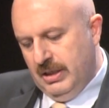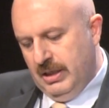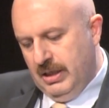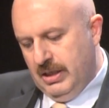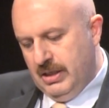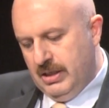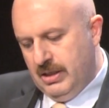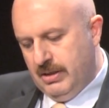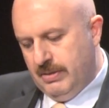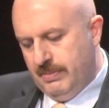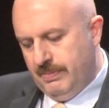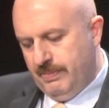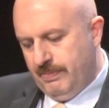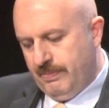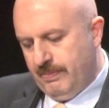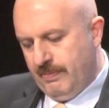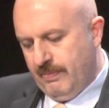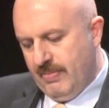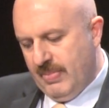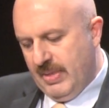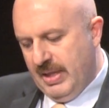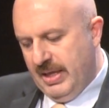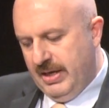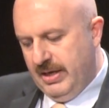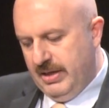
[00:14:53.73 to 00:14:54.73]

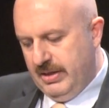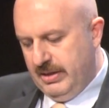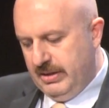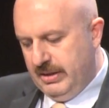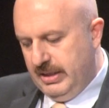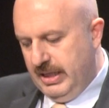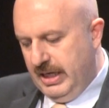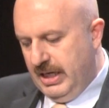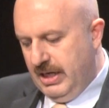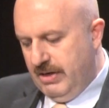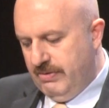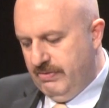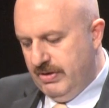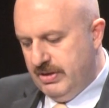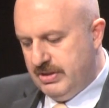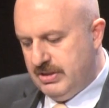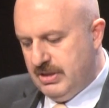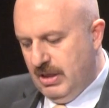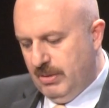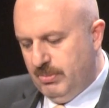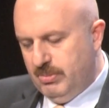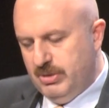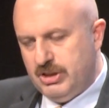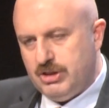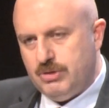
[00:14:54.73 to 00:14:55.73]
They have
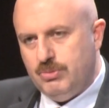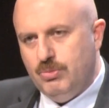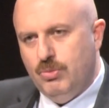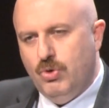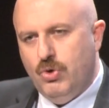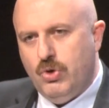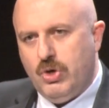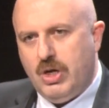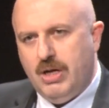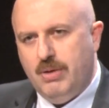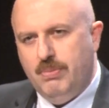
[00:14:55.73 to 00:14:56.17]
established more